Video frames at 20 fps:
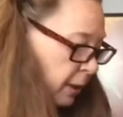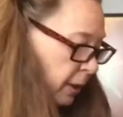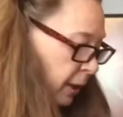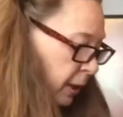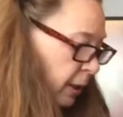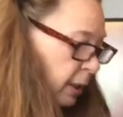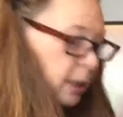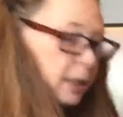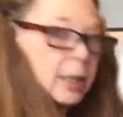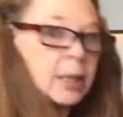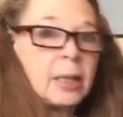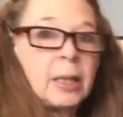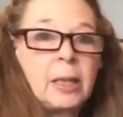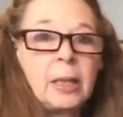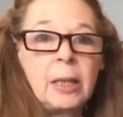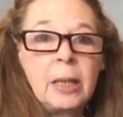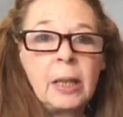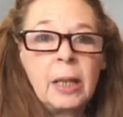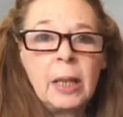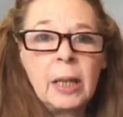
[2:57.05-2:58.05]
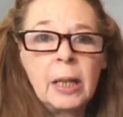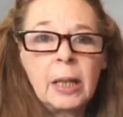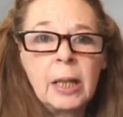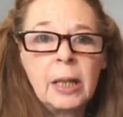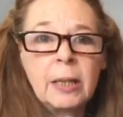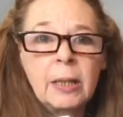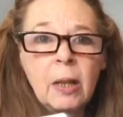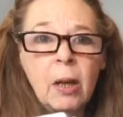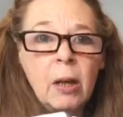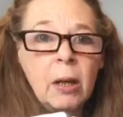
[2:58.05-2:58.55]
This is
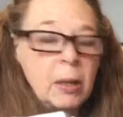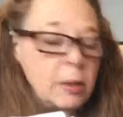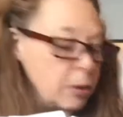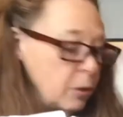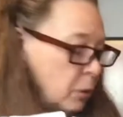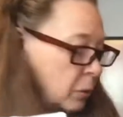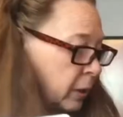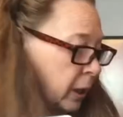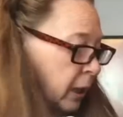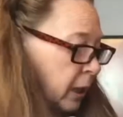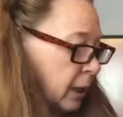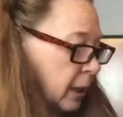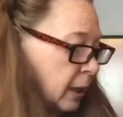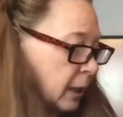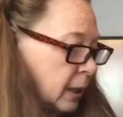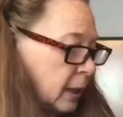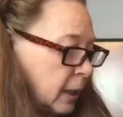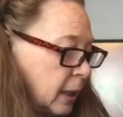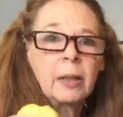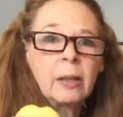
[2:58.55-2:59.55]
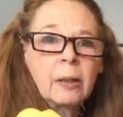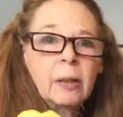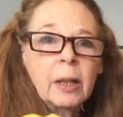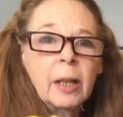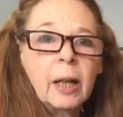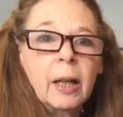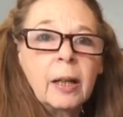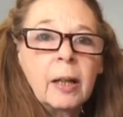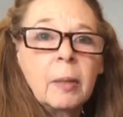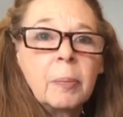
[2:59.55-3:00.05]
it's zucchini, and they're
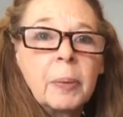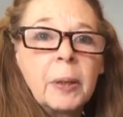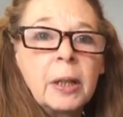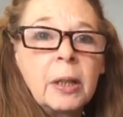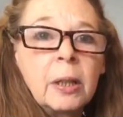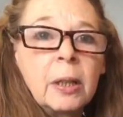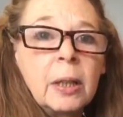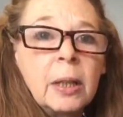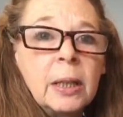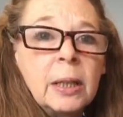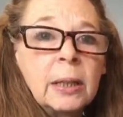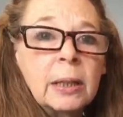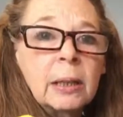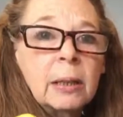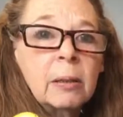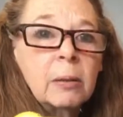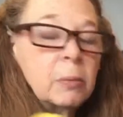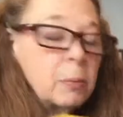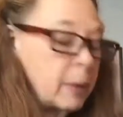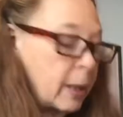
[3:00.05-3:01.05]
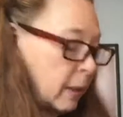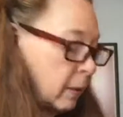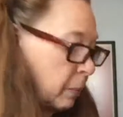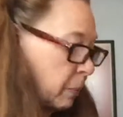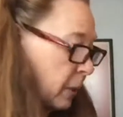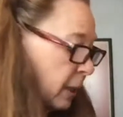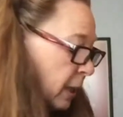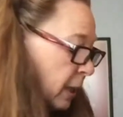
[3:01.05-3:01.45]
cut up into these little round